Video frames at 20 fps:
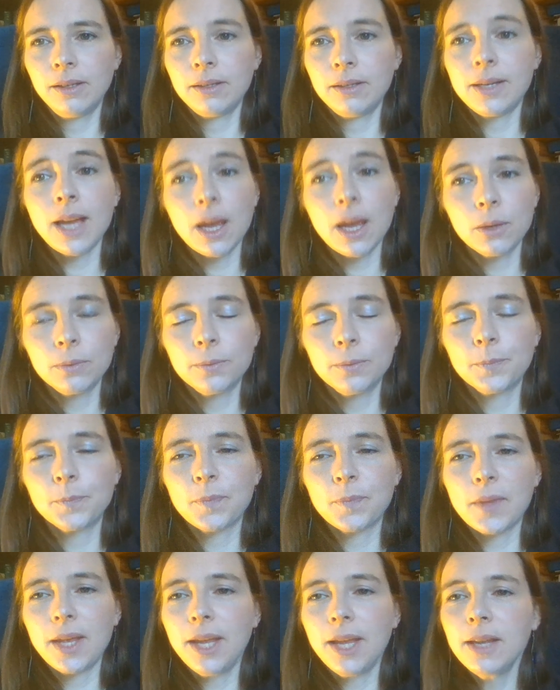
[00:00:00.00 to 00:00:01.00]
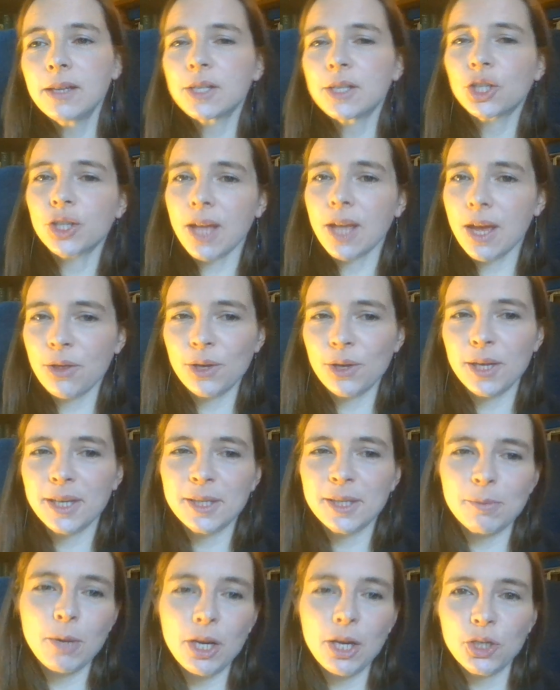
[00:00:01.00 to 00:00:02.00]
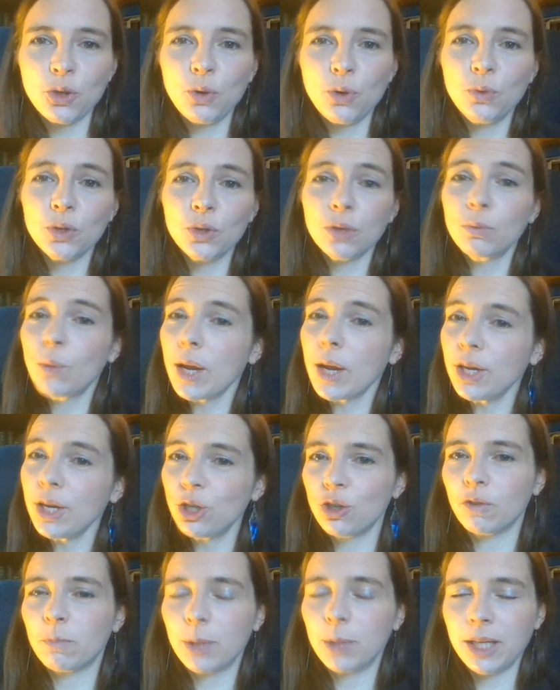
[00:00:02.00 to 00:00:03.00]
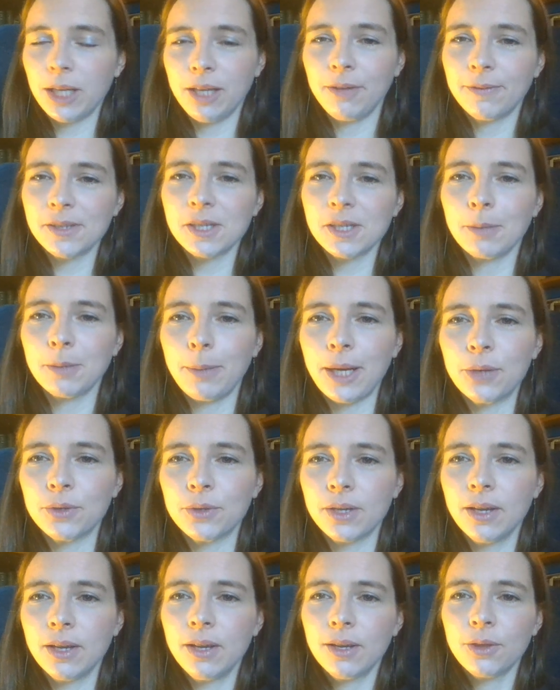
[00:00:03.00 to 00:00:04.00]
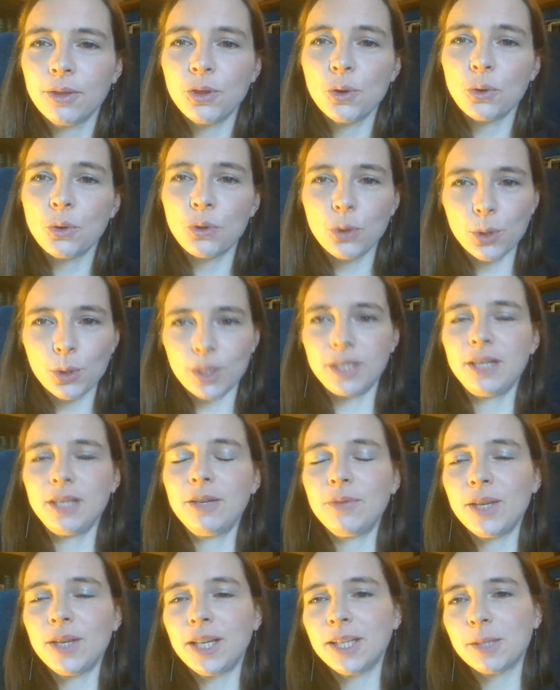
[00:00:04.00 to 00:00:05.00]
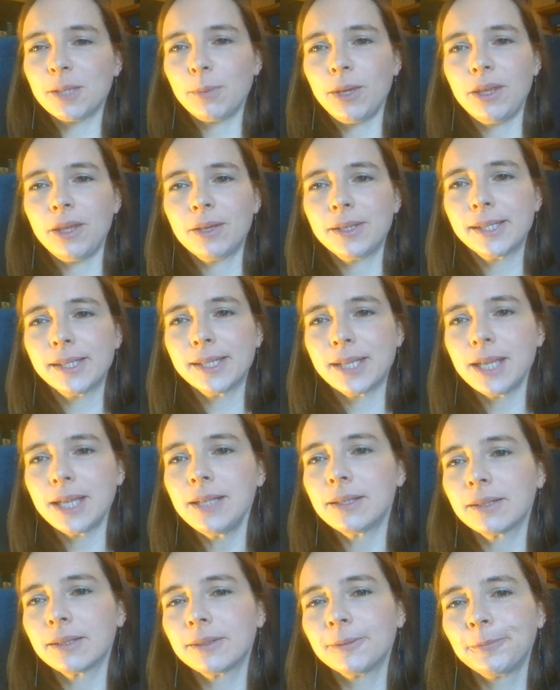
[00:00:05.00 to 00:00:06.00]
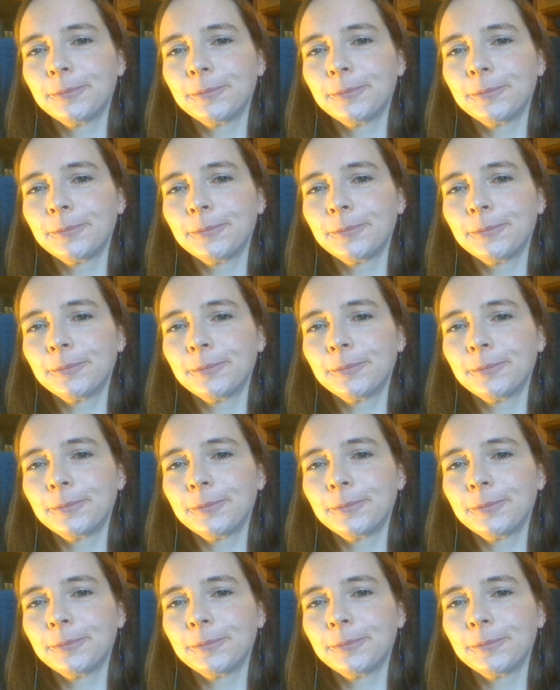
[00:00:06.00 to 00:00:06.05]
Now, English Catholics might hold a range of beliefs about the authority of the Elizabethan state.